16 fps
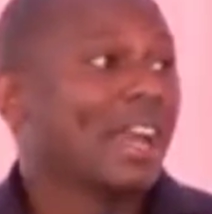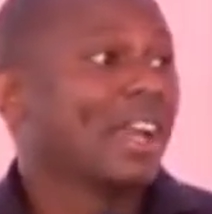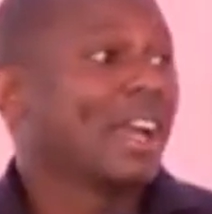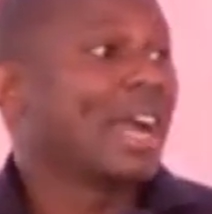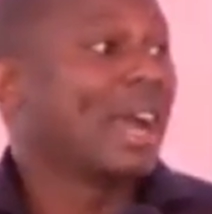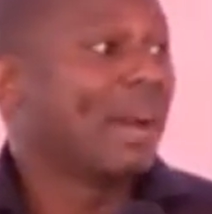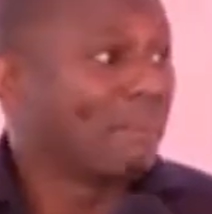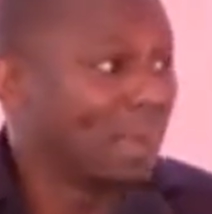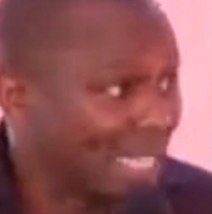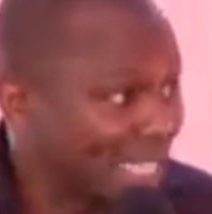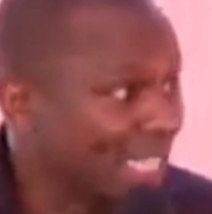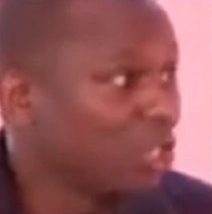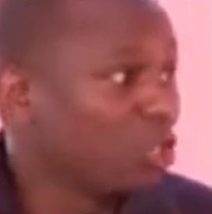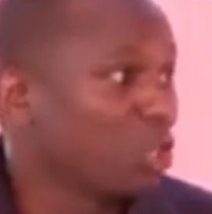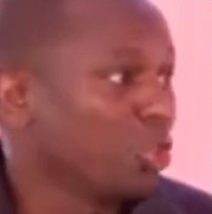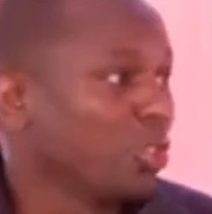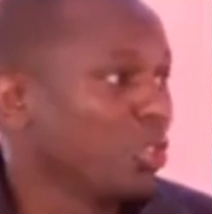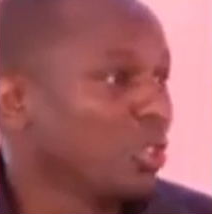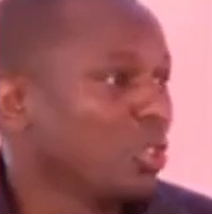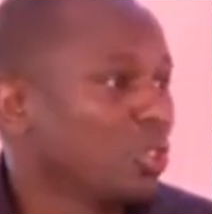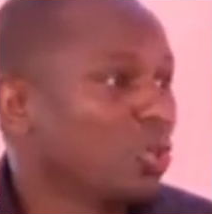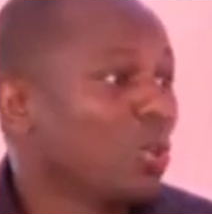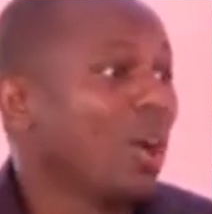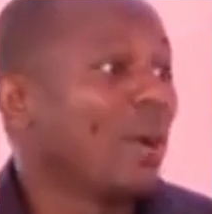capitation
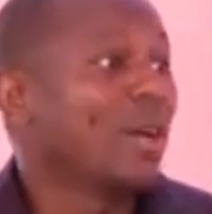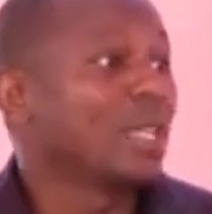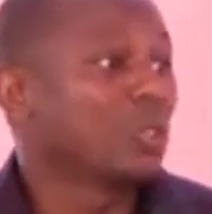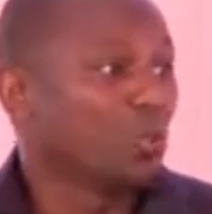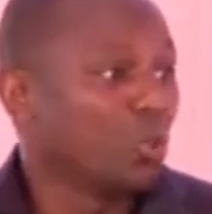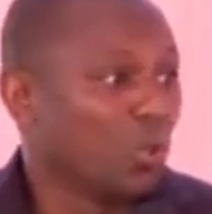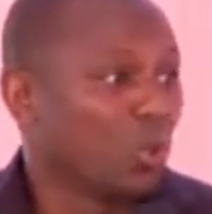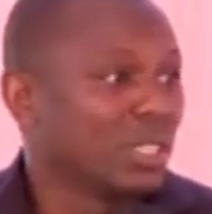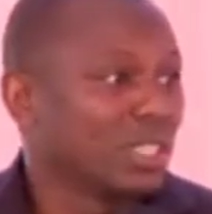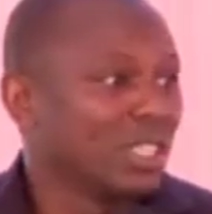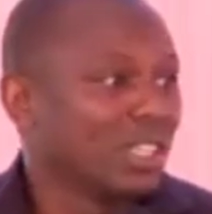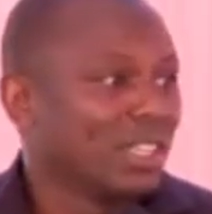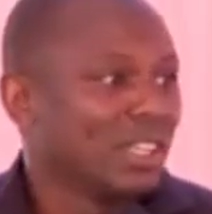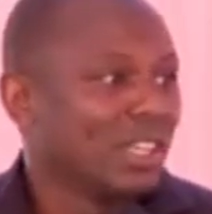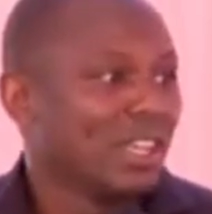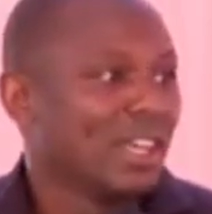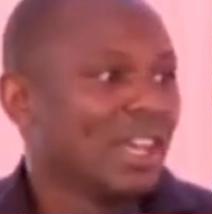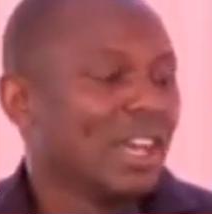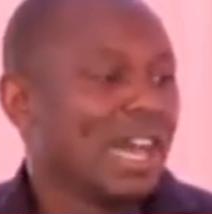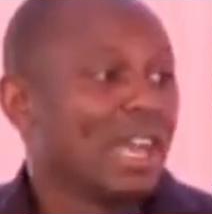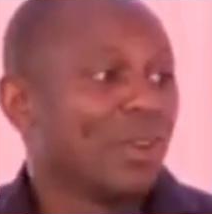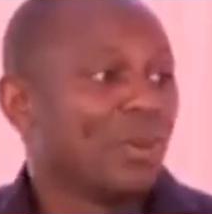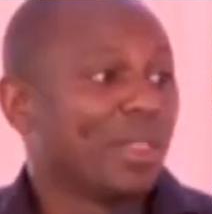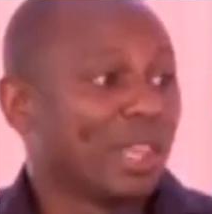to our schools.
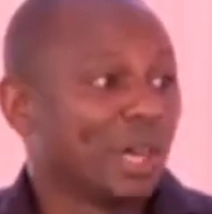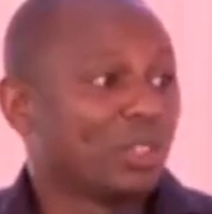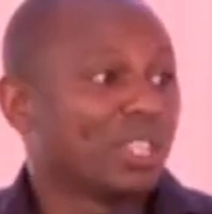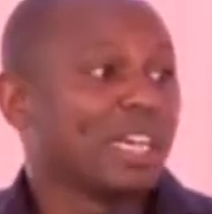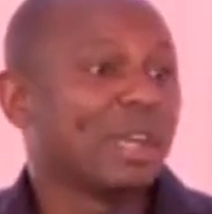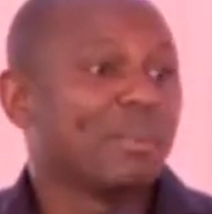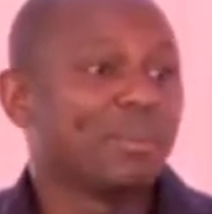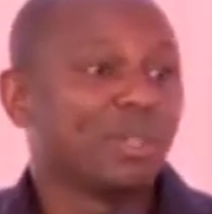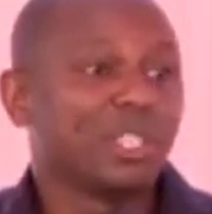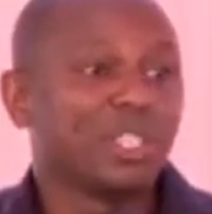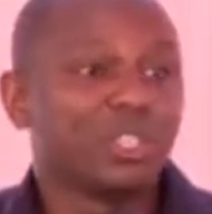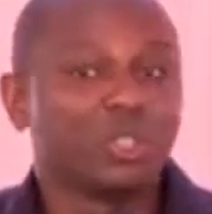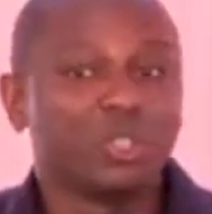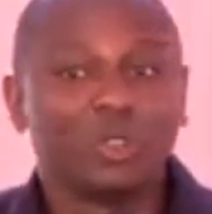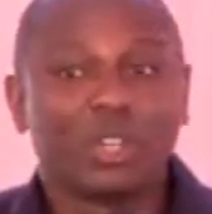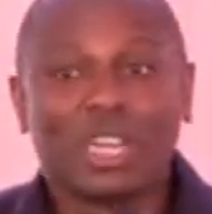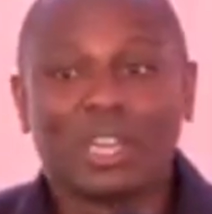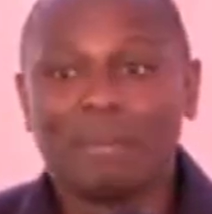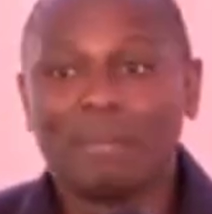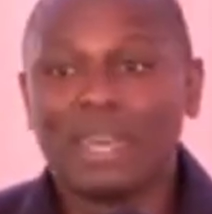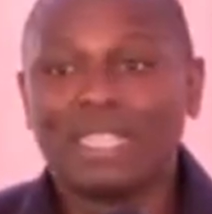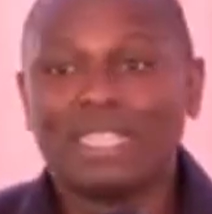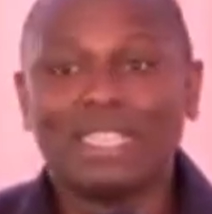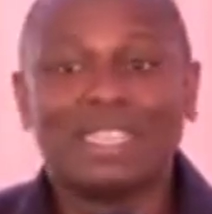And without the capitation, you can
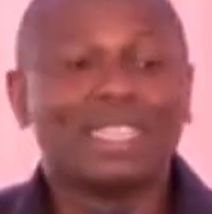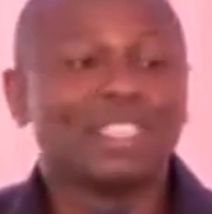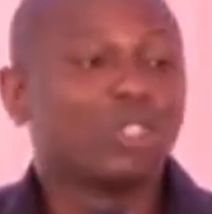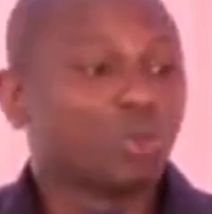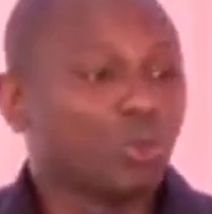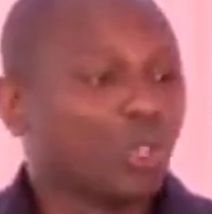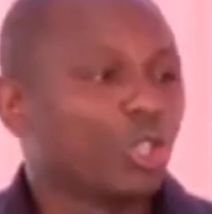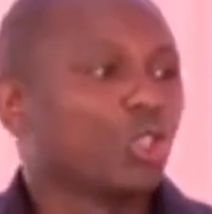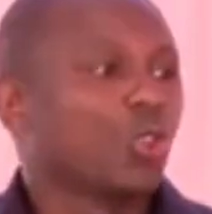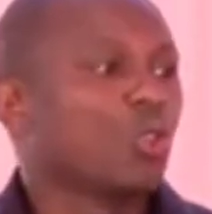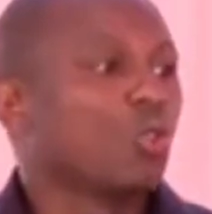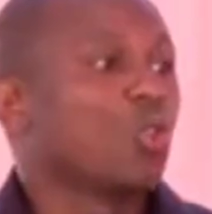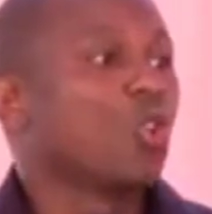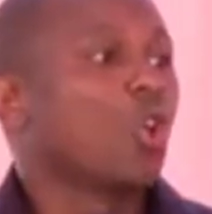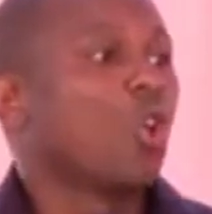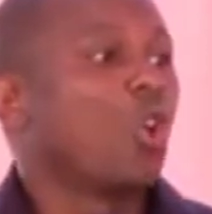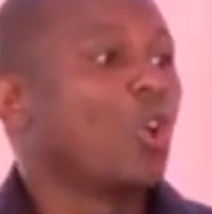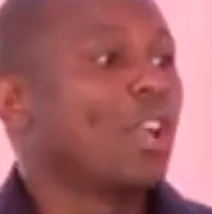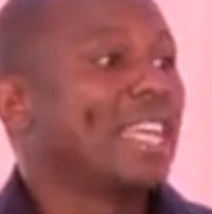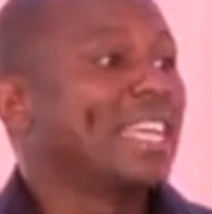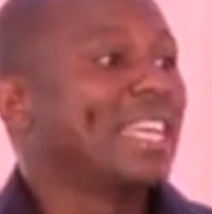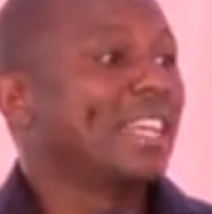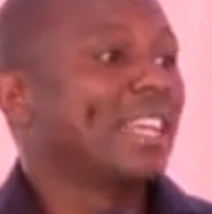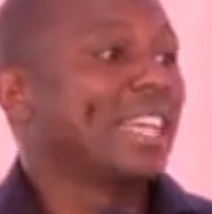imagine the situation would
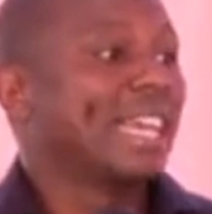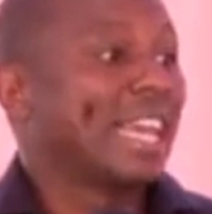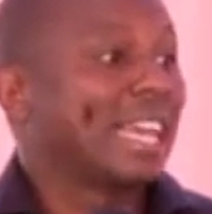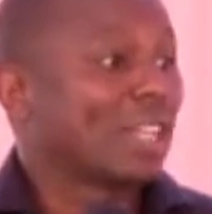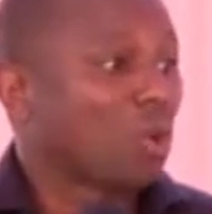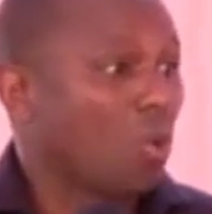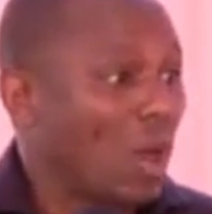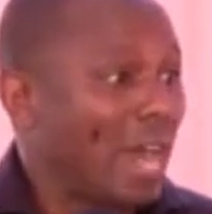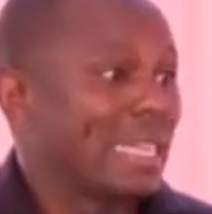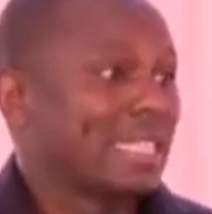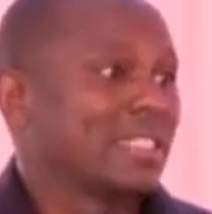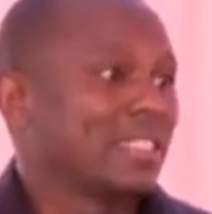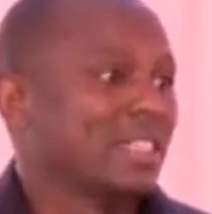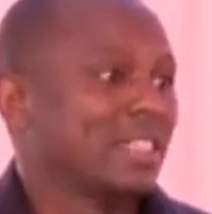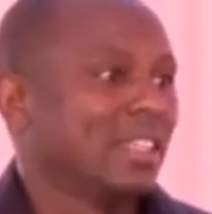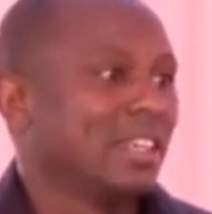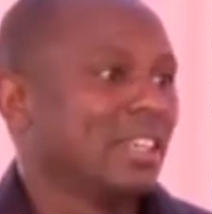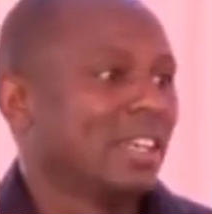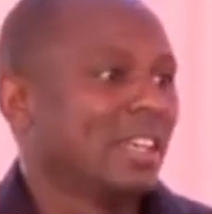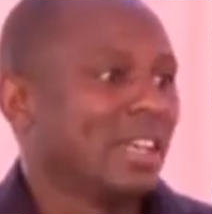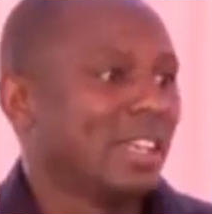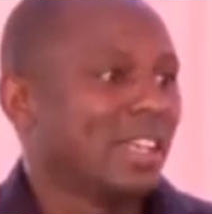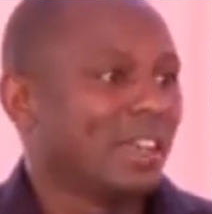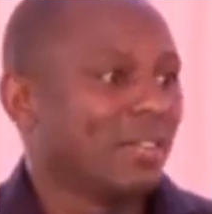only get worse.
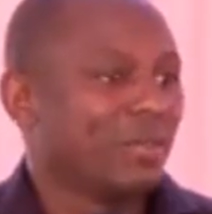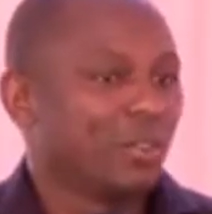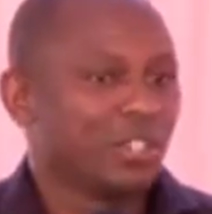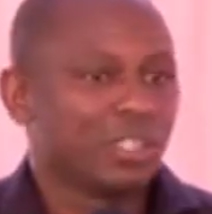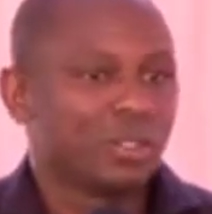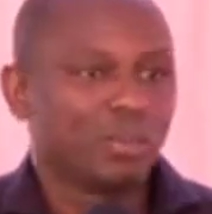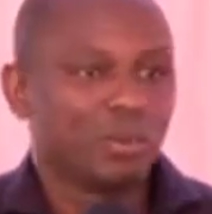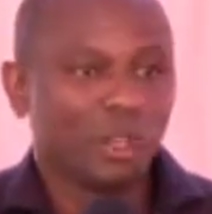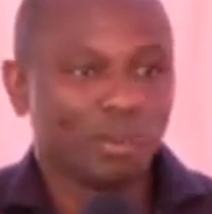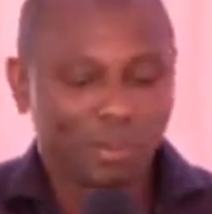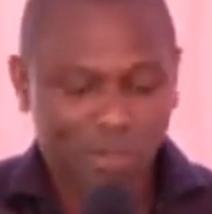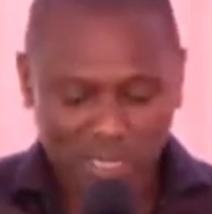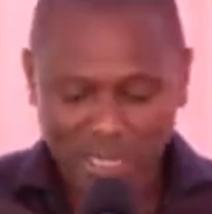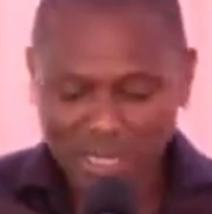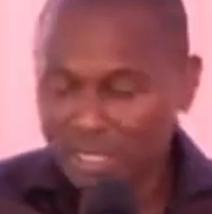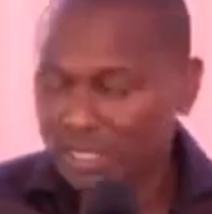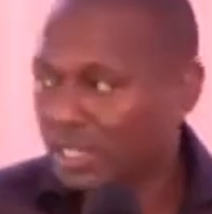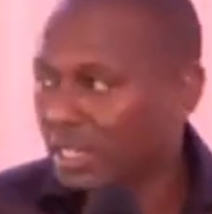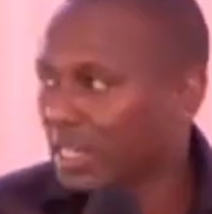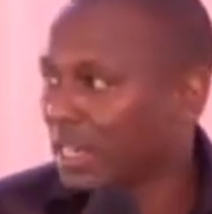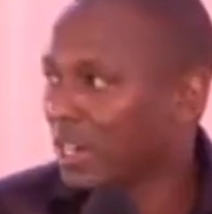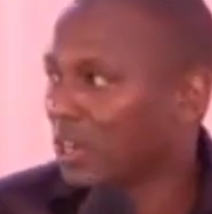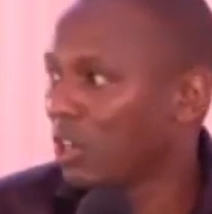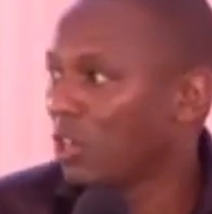And therefore, it's more important,
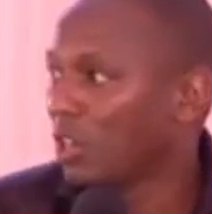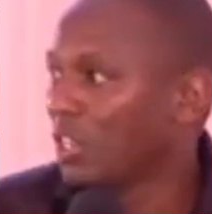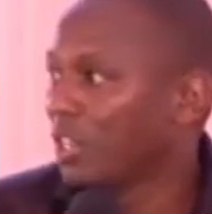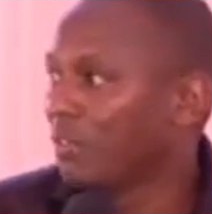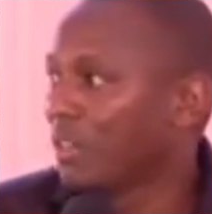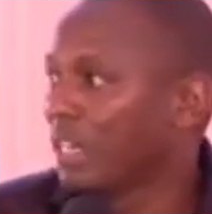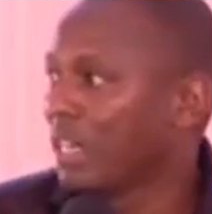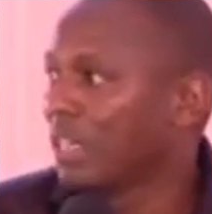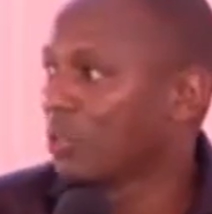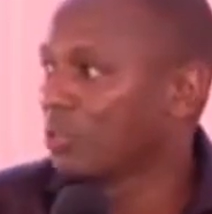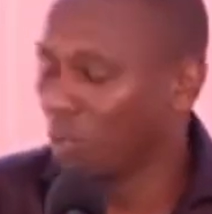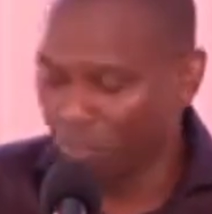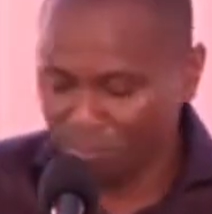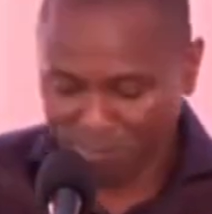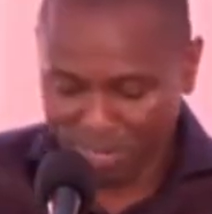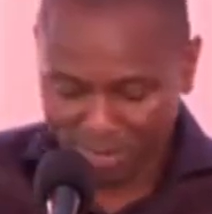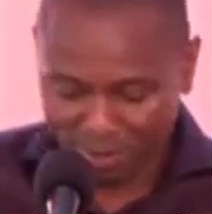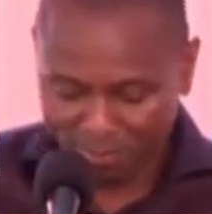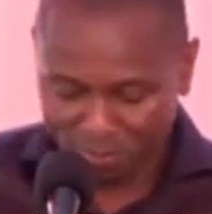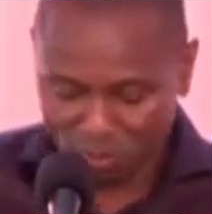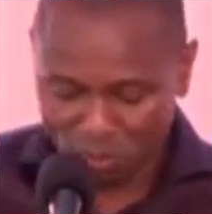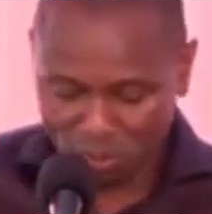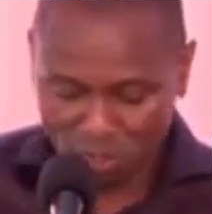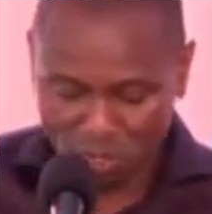even as we fight
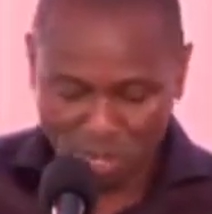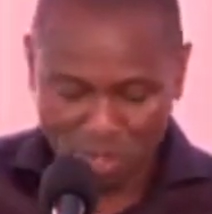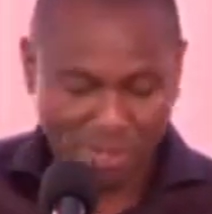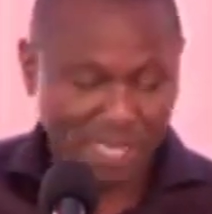for our